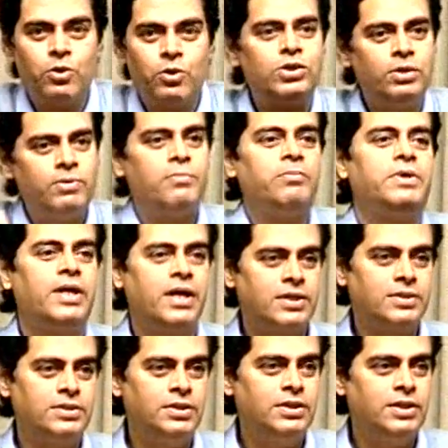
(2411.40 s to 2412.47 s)
of
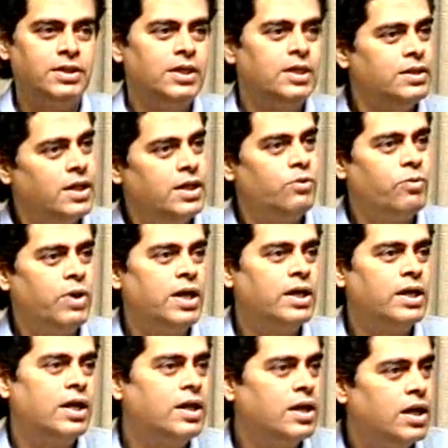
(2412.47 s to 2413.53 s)
epitaxy, then one
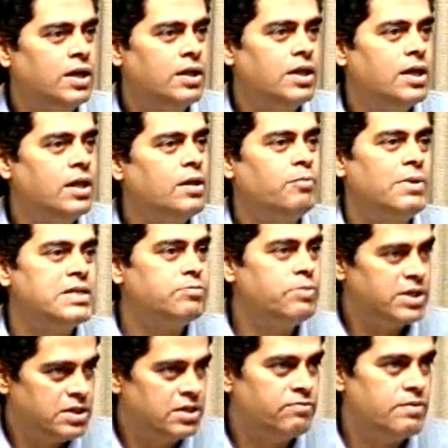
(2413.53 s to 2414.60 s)
can get a much
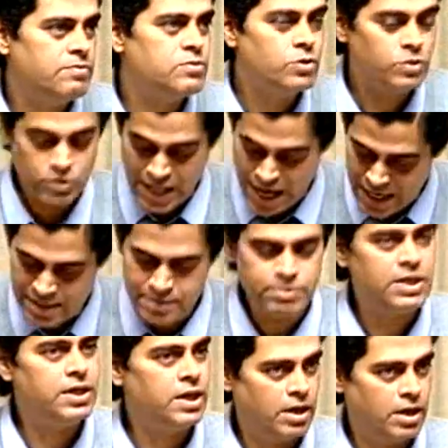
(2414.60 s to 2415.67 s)
better film. So that has been
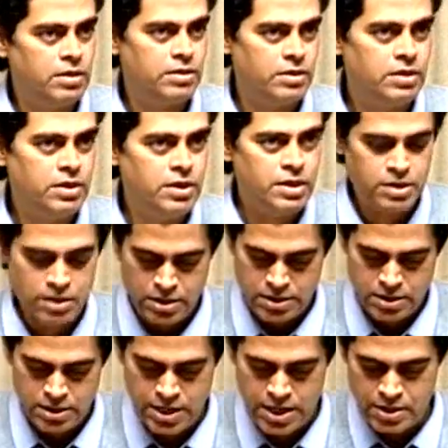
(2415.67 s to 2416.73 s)
done. The